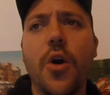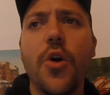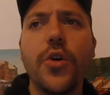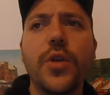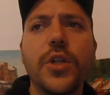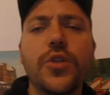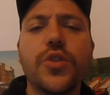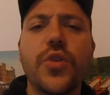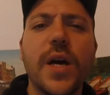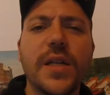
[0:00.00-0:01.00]
or you need to
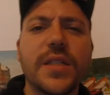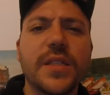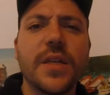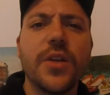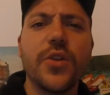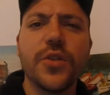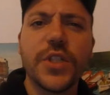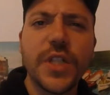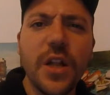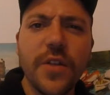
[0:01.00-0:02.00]
trust
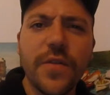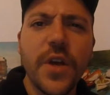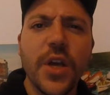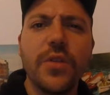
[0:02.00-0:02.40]
yourself.